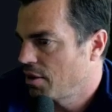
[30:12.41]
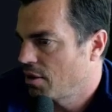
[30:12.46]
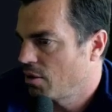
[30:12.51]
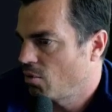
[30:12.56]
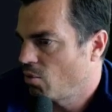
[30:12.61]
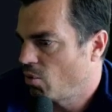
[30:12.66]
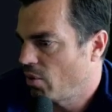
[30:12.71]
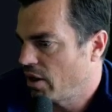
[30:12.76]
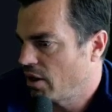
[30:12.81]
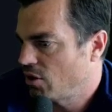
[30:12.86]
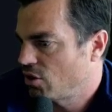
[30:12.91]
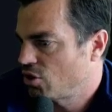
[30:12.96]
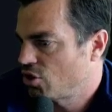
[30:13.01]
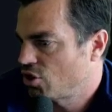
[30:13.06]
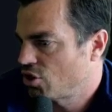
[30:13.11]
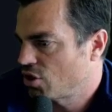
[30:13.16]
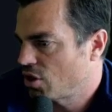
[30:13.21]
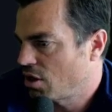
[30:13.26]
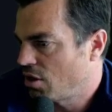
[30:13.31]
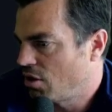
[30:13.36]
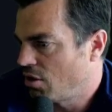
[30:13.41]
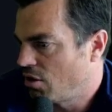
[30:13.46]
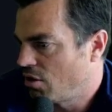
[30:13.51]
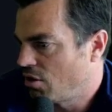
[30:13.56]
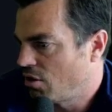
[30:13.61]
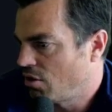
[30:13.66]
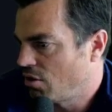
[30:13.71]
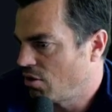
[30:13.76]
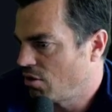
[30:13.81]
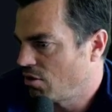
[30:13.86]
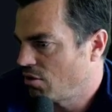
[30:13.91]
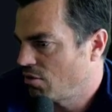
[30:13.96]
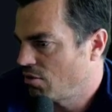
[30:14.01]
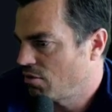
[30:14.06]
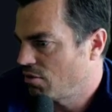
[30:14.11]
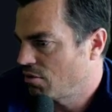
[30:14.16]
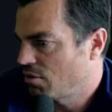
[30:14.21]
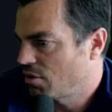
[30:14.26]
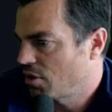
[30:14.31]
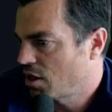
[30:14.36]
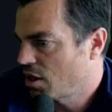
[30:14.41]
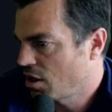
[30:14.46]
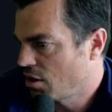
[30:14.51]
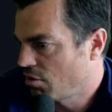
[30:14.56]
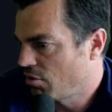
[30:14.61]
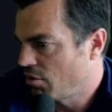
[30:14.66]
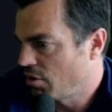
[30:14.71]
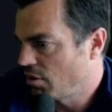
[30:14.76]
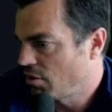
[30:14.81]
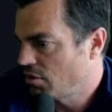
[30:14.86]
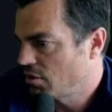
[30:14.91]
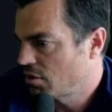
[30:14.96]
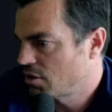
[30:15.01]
which are current.